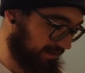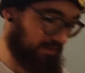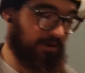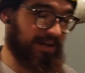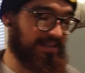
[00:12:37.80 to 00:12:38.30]

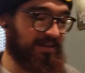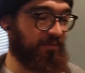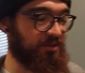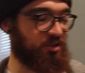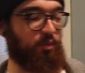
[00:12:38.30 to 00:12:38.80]
Number 18,
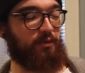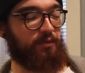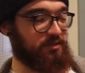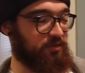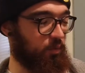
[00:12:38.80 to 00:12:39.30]
what is your one
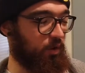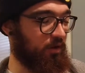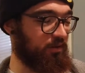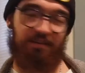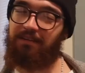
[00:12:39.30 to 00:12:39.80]
wish for the
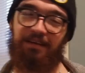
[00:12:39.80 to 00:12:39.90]
world?